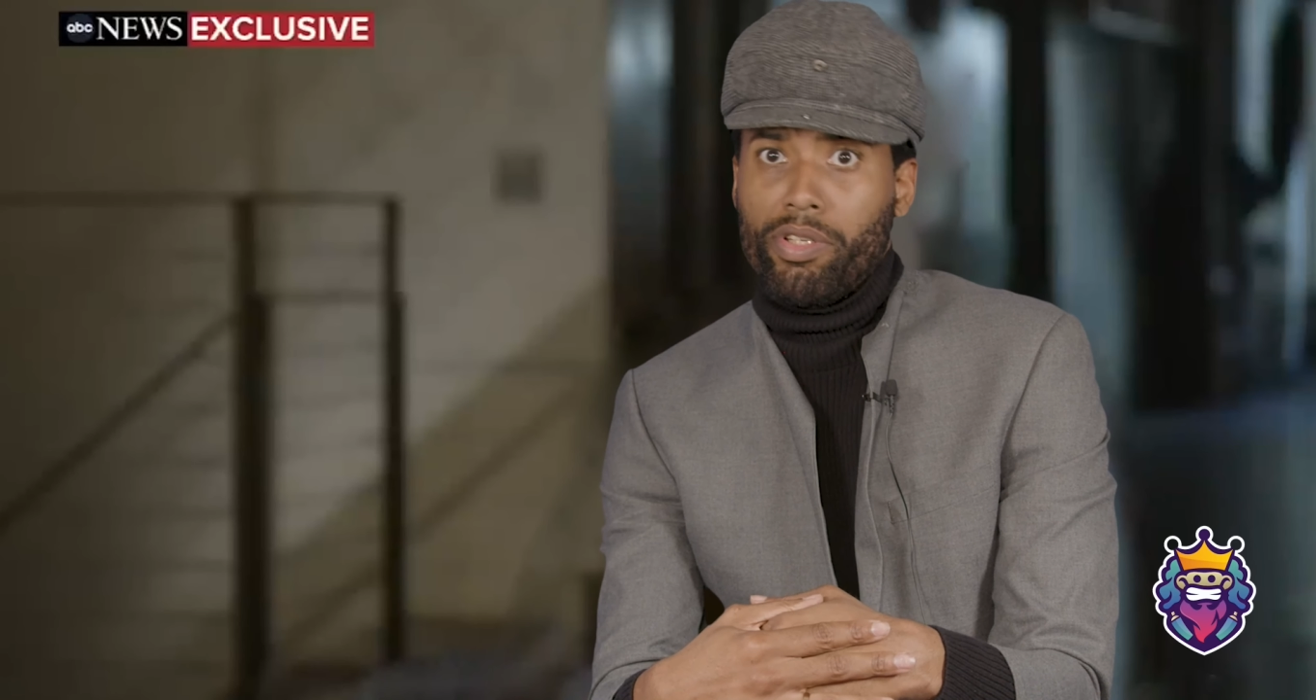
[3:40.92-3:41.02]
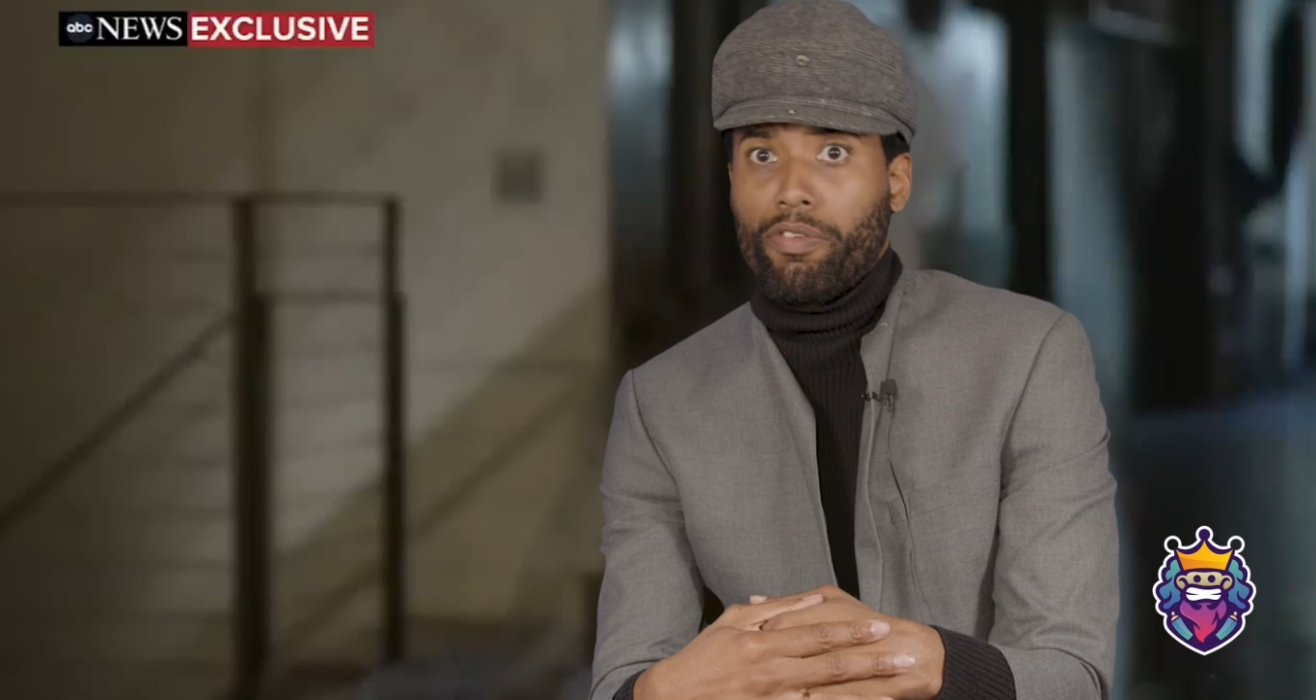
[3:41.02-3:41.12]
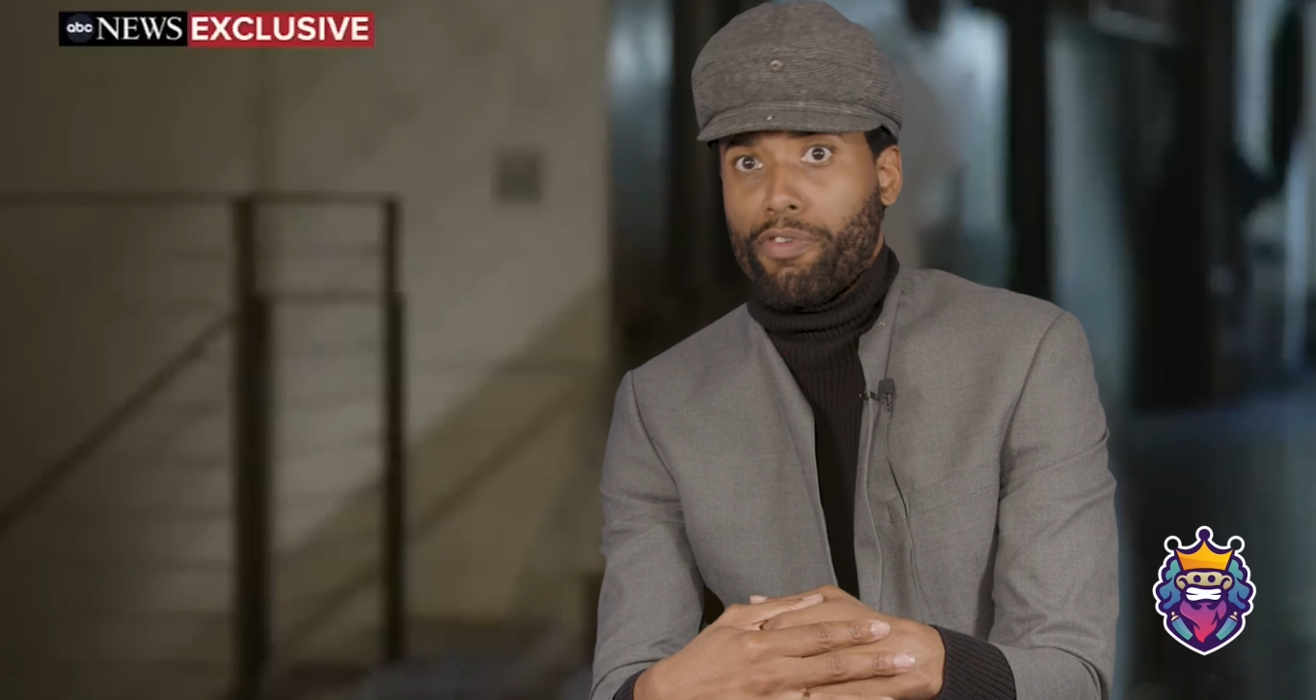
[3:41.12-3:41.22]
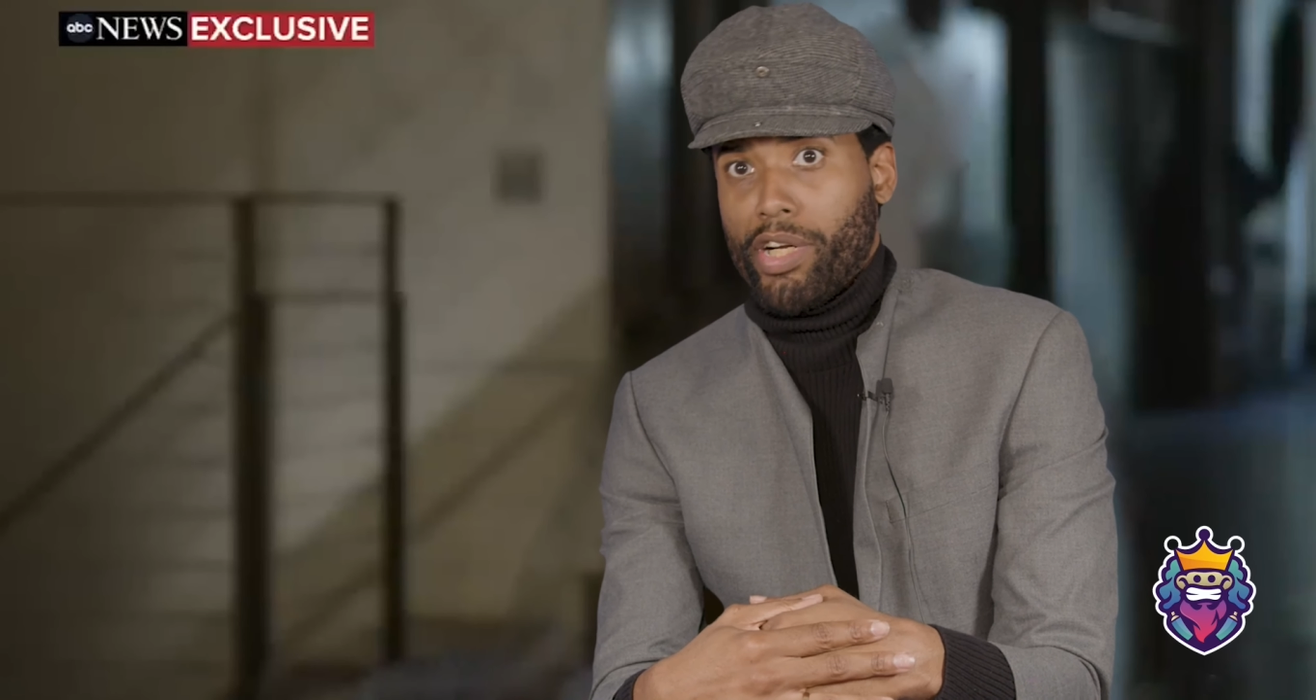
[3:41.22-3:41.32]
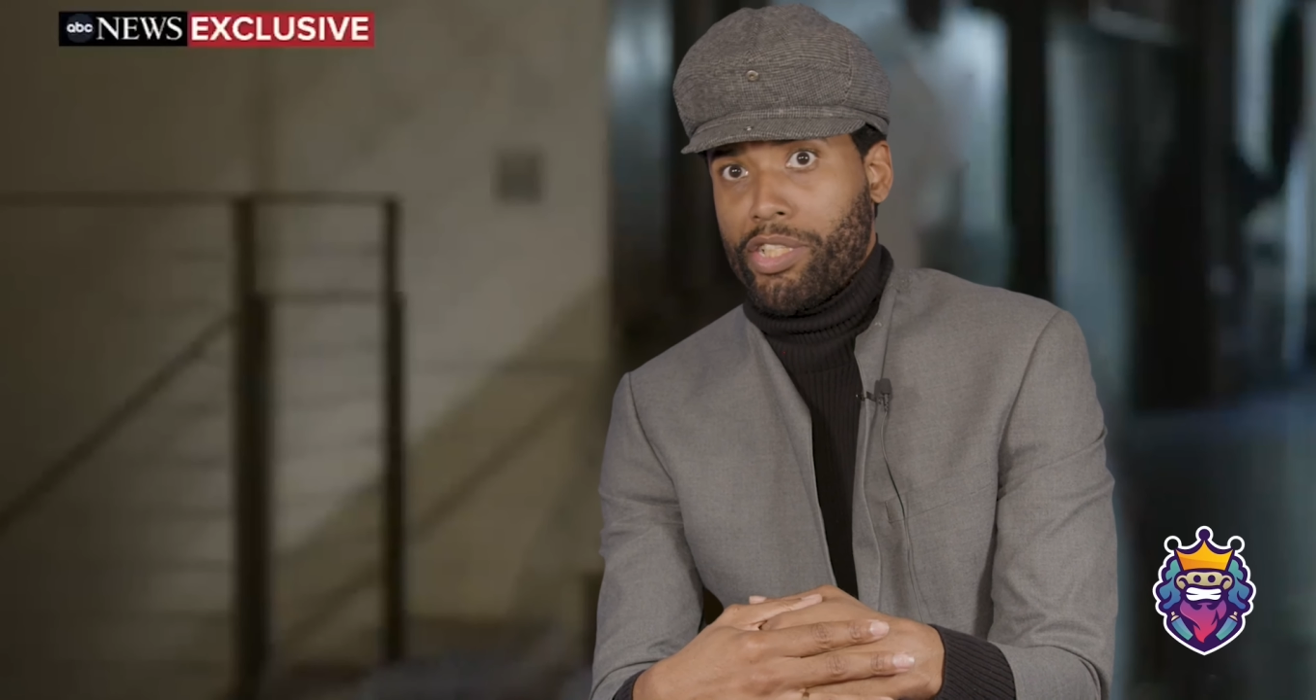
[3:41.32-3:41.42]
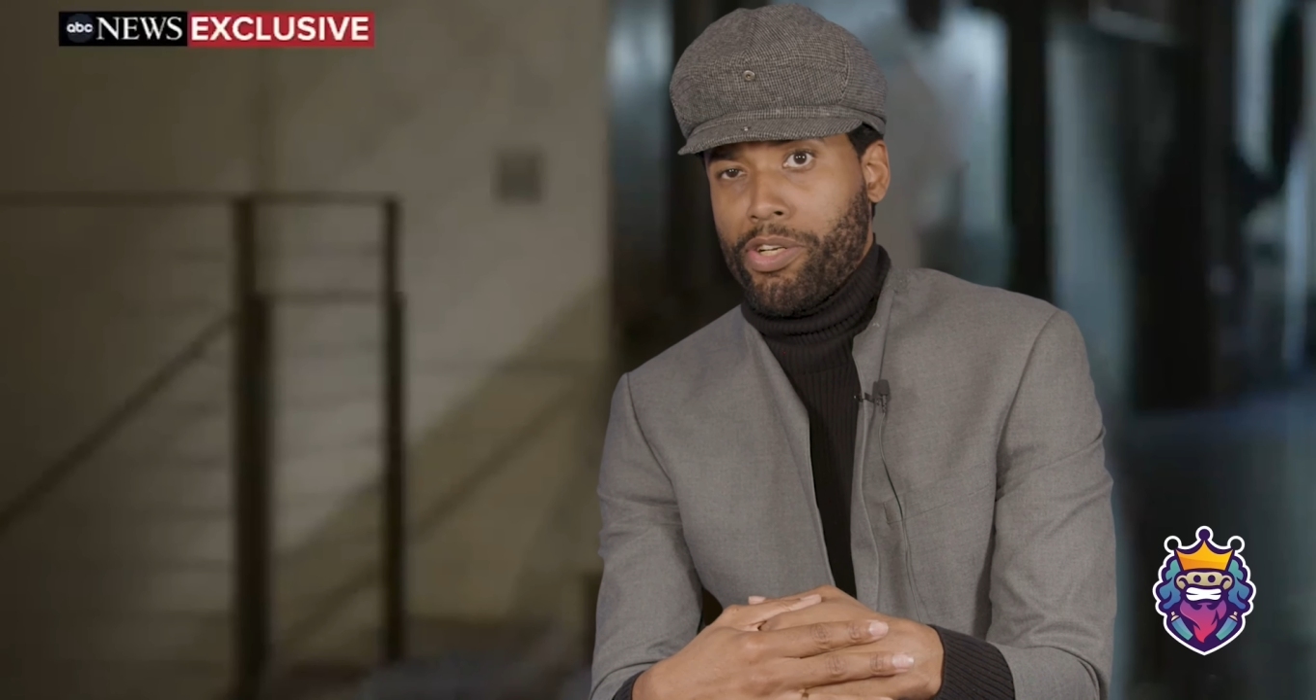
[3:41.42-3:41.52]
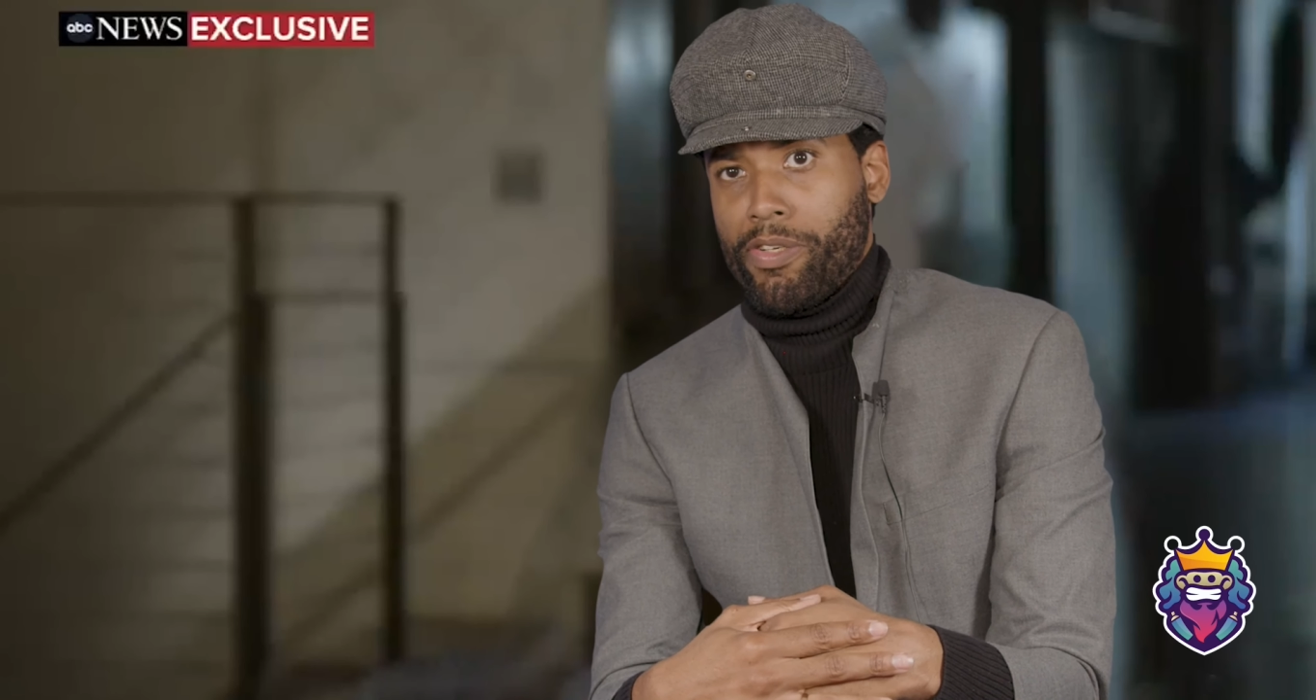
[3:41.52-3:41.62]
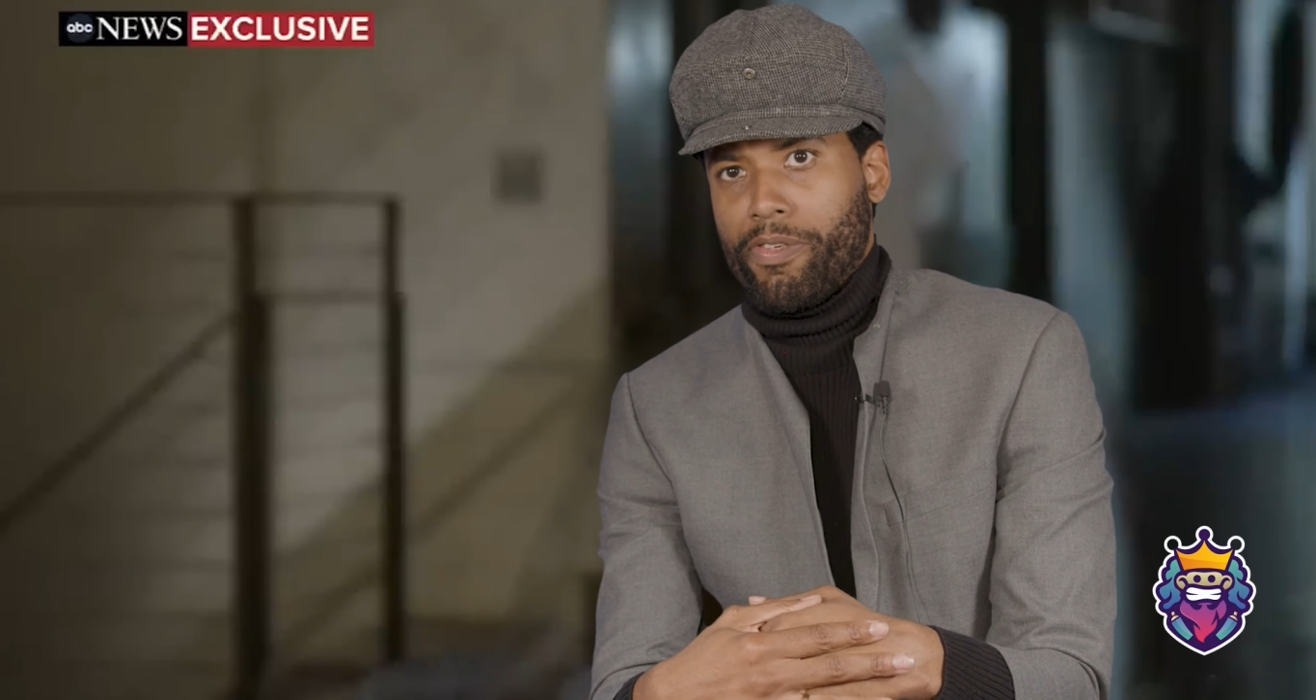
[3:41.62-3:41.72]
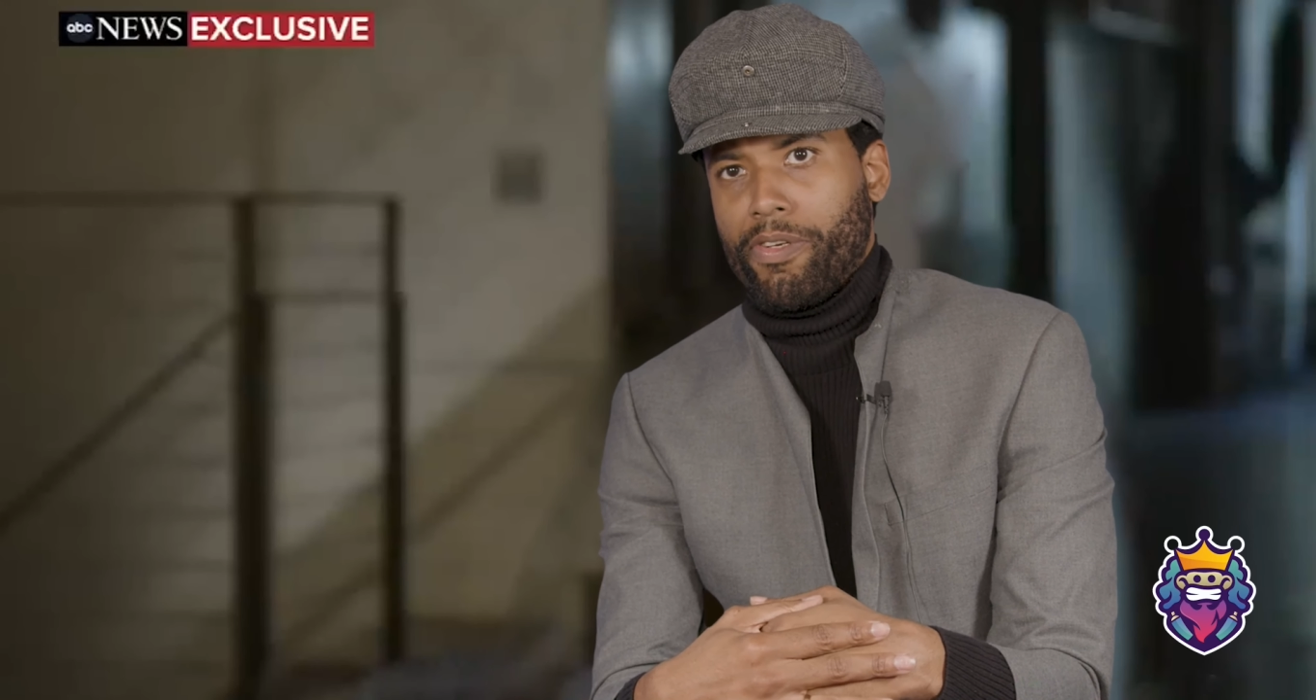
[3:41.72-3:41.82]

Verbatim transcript: fresh,